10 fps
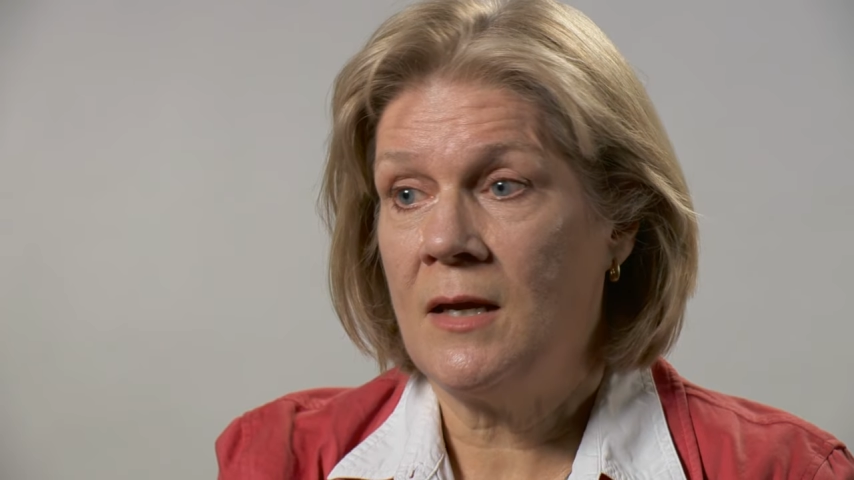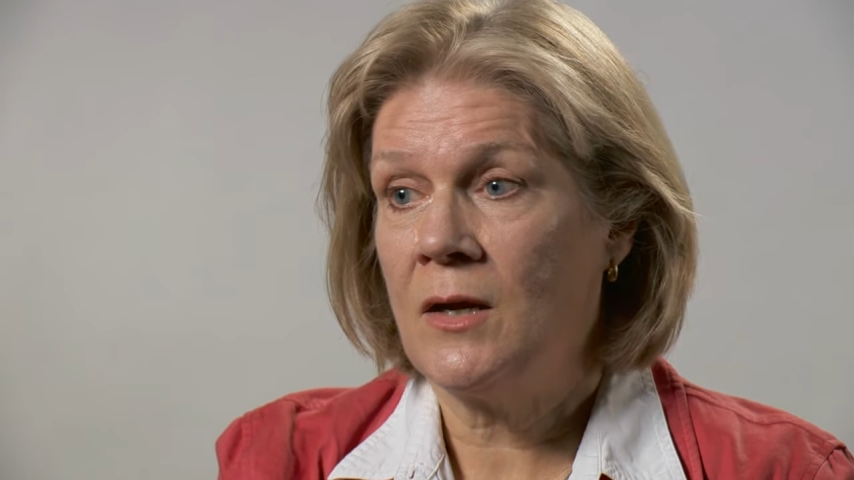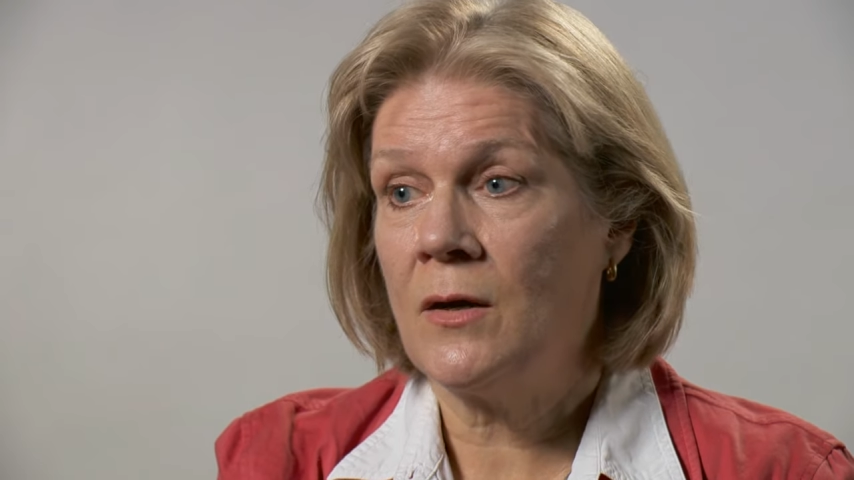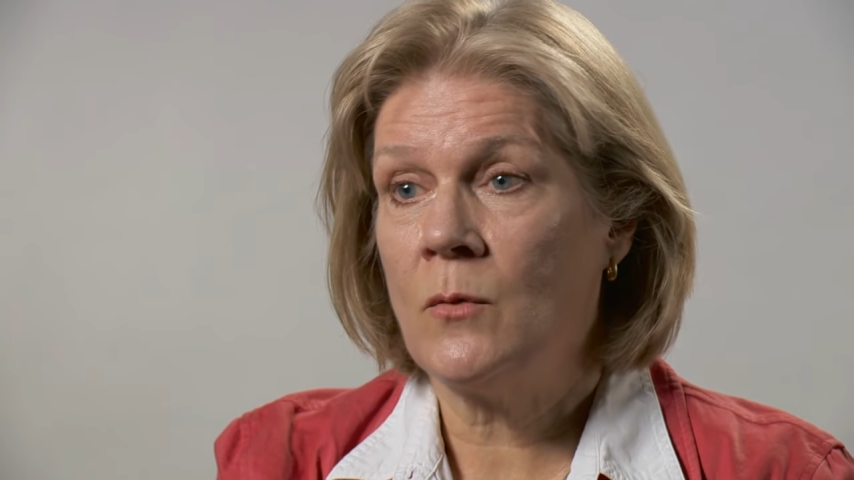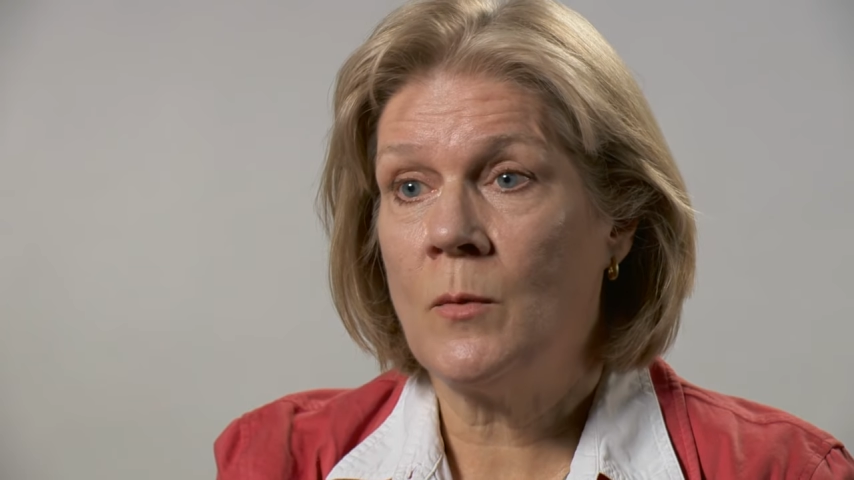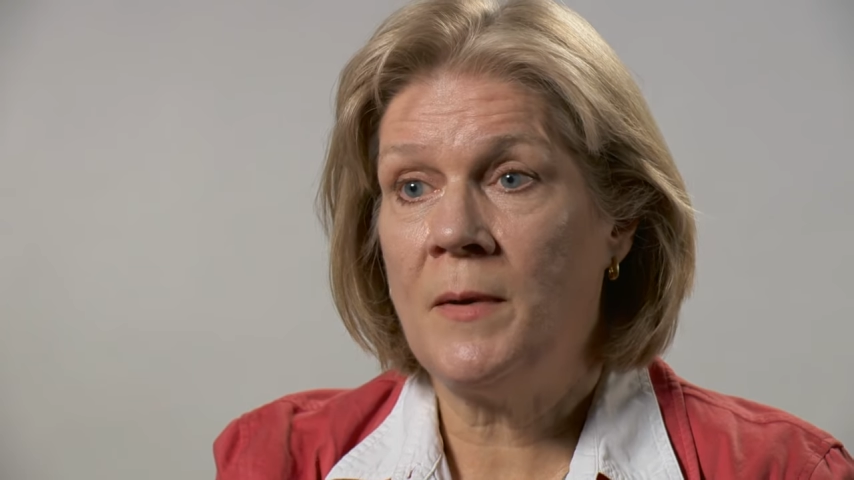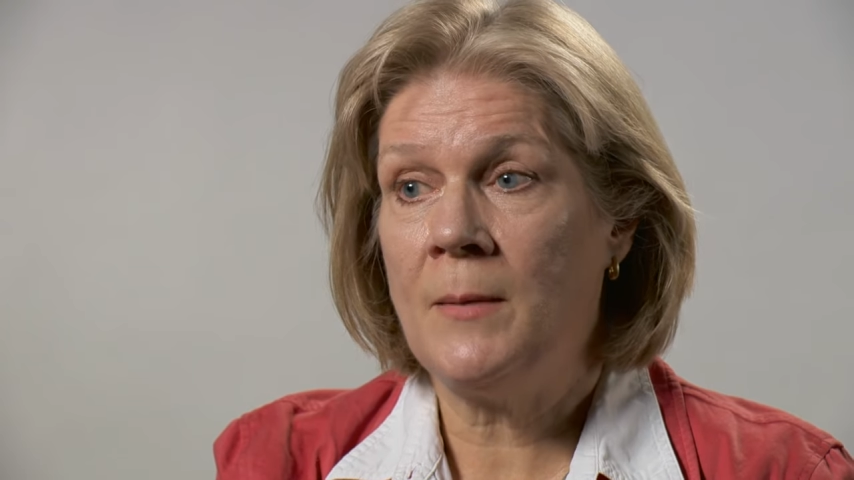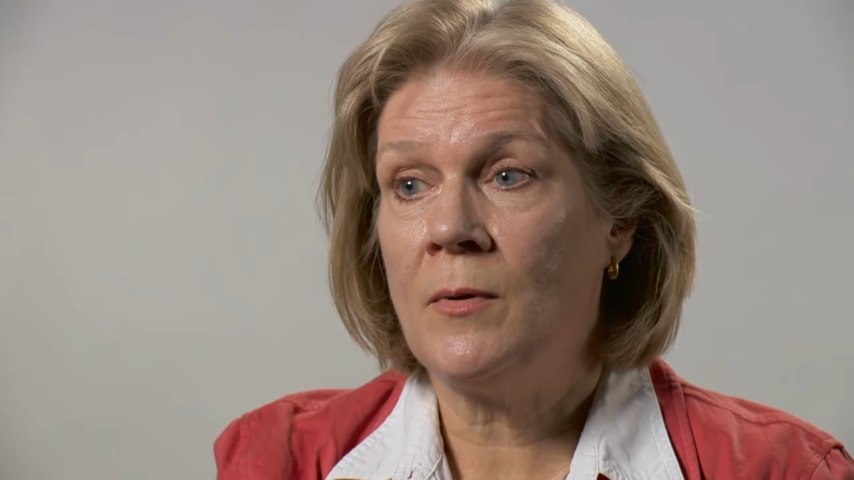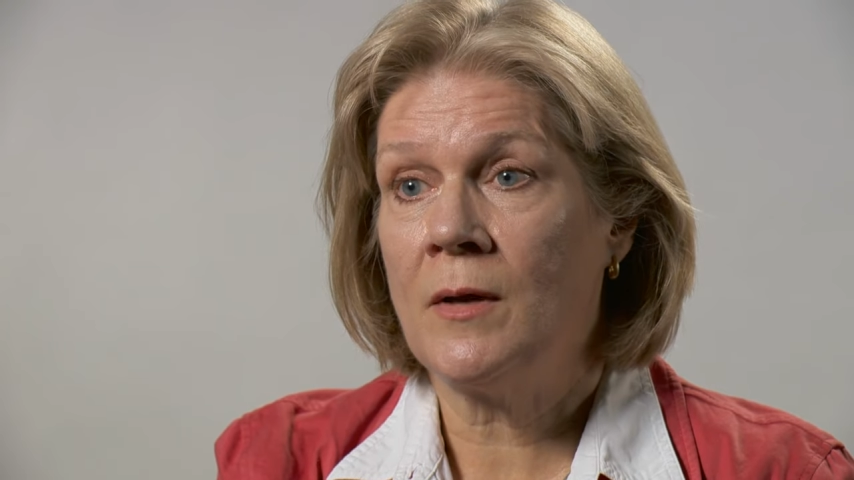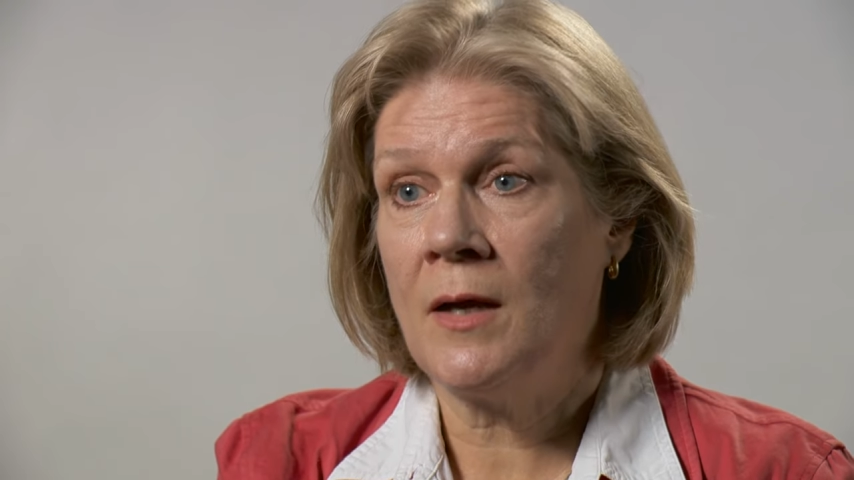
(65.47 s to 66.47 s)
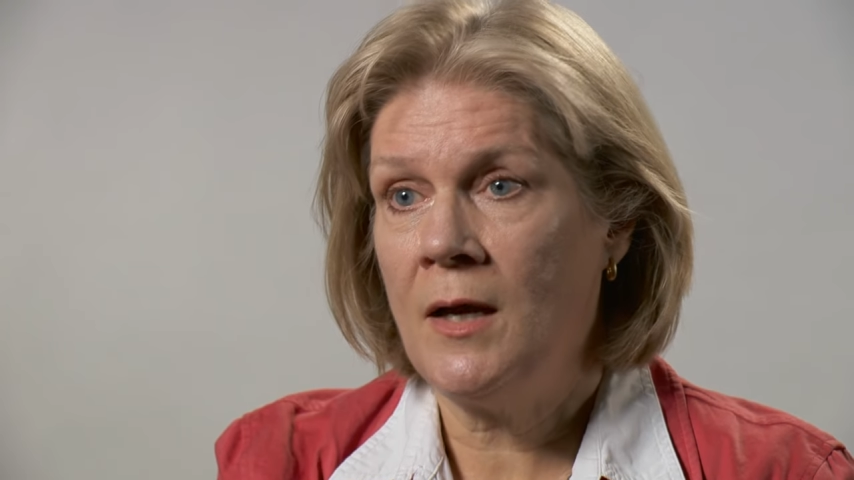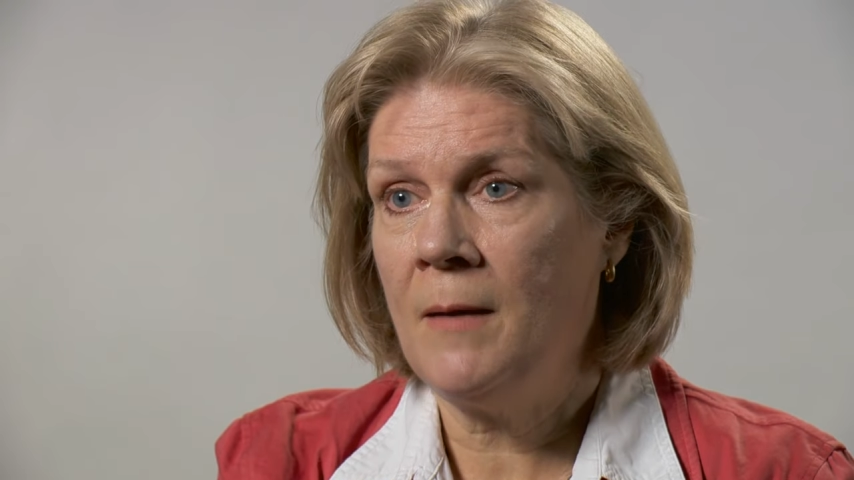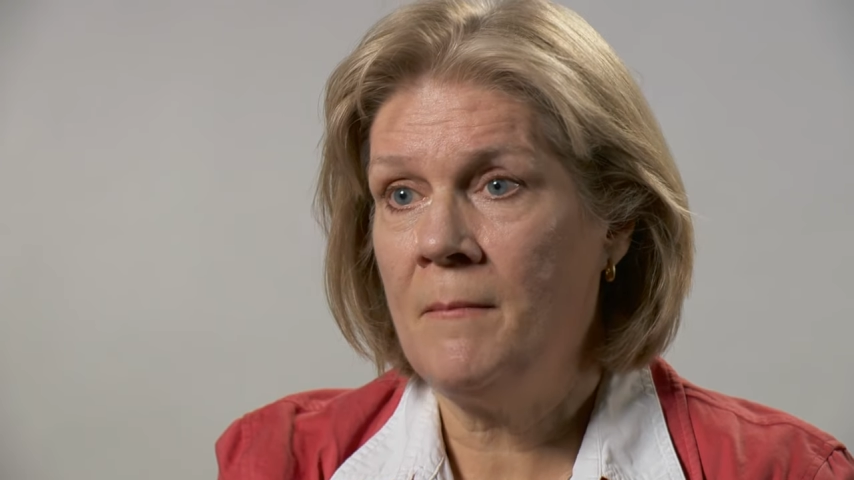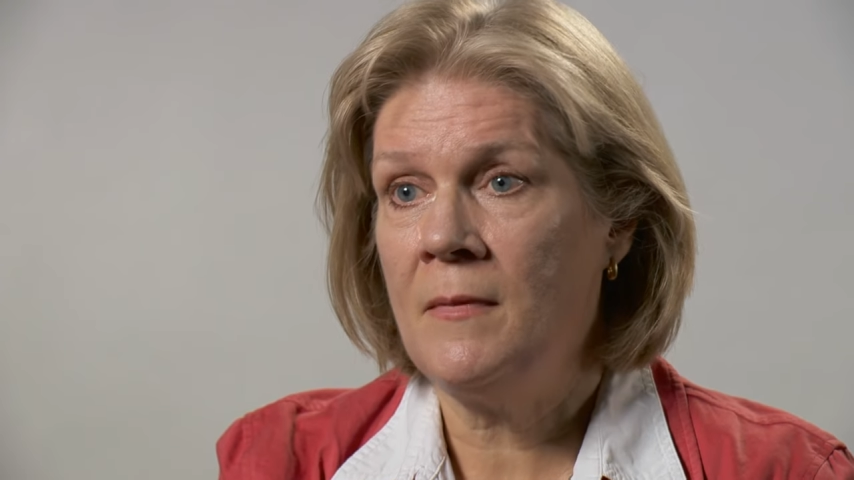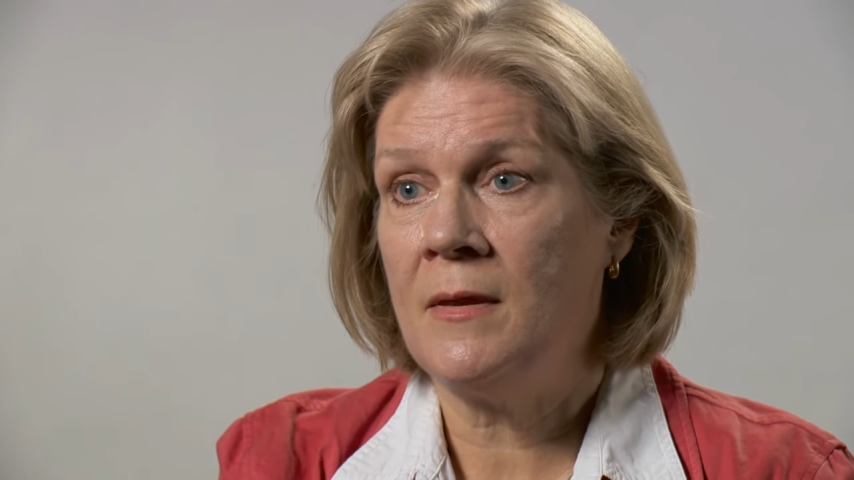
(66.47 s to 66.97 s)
area where people come,